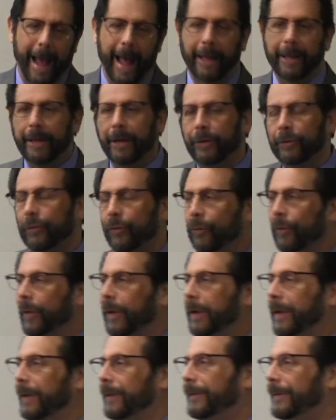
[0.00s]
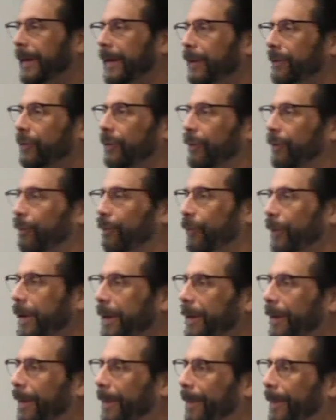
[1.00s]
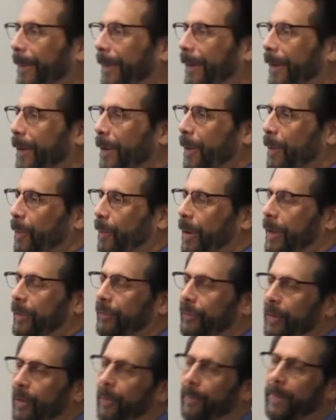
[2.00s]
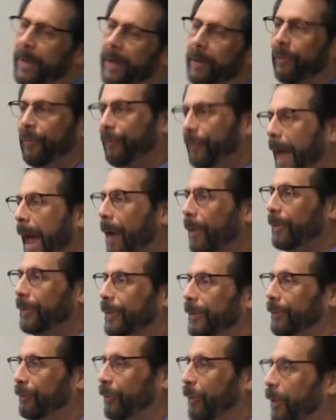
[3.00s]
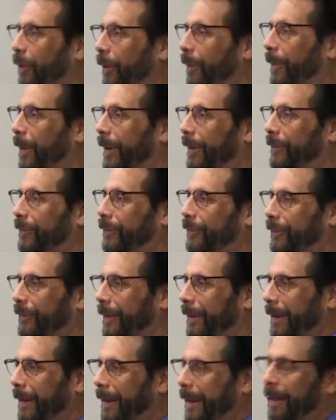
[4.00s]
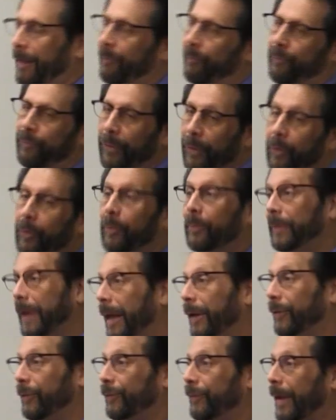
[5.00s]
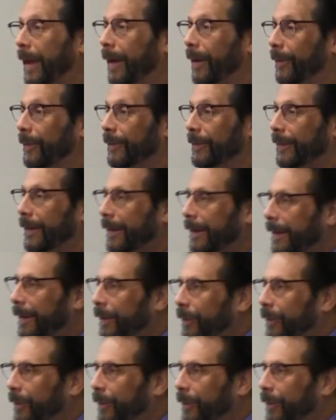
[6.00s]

aleatory, contingent freedom, which they're being found in Drohobycz, filmed as found,